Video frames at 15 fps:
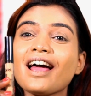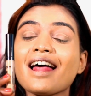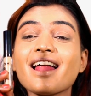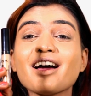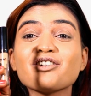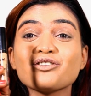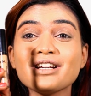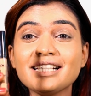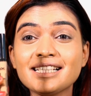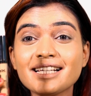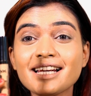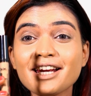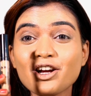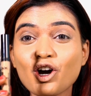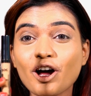and I
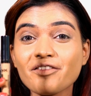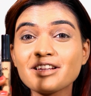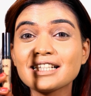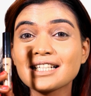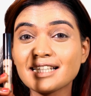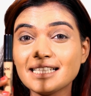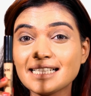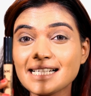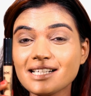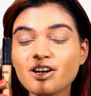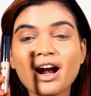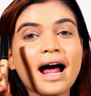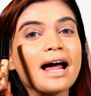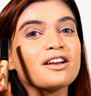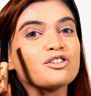recently got this
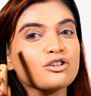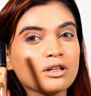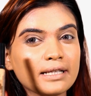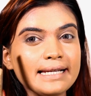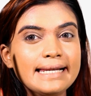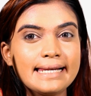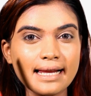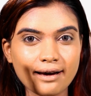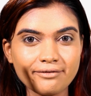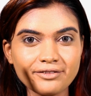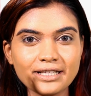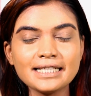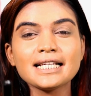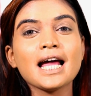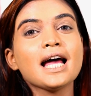concealer. I really love
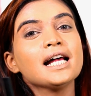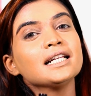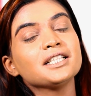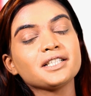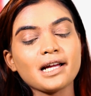this.